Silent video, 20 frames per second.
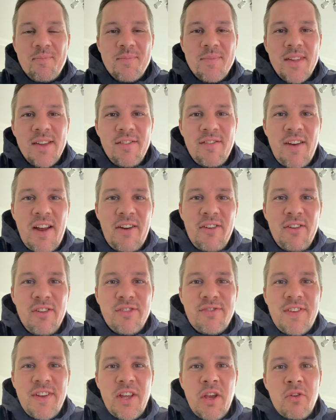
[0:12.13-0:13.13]

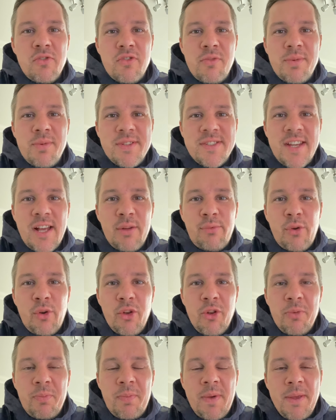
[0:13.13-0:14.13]
various videos of myself and
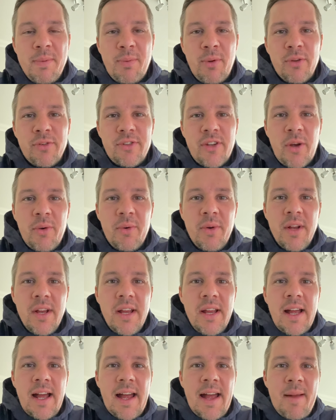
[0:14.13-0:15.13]
other people. So
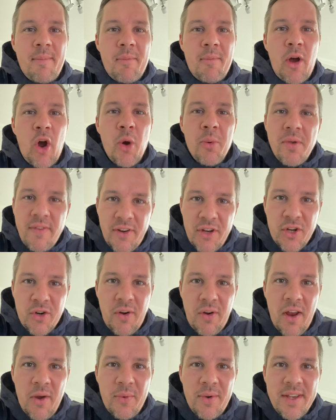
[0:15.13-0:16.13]
I hope you've had a
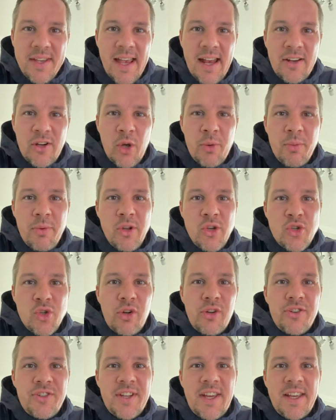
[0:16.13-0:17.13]
great weekend. I hope you
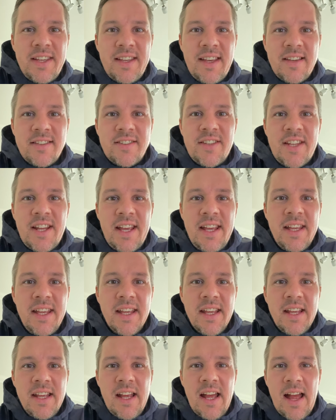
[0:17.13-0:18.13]
enjoyed your day yesterday.
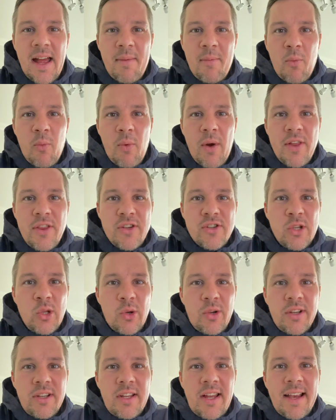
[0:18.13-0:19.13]
Weather's
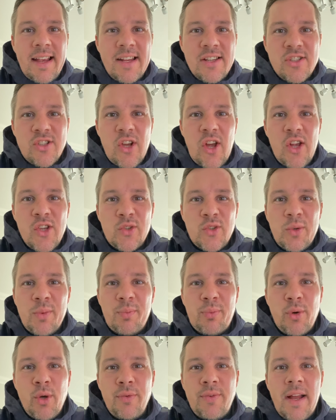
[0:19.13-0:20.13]
looking like it's starting to
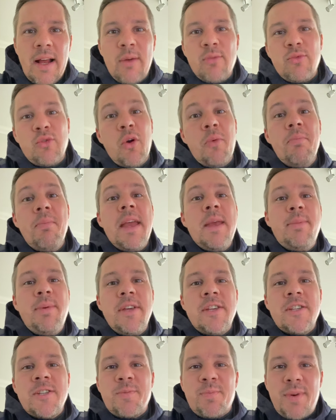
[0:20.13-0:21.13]
improve now, so
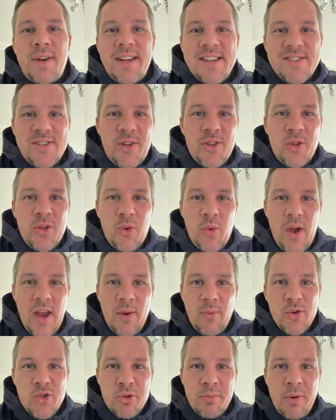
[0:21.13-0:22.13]
maybe spring is on the way,
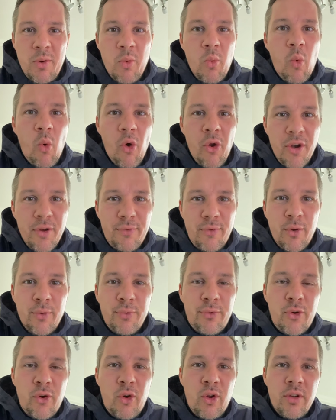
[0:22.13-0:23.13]
which would be wonderful
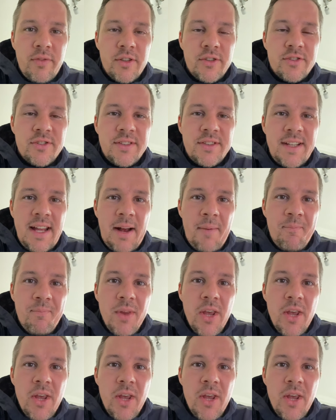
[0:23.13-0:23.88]
for all of us. Now,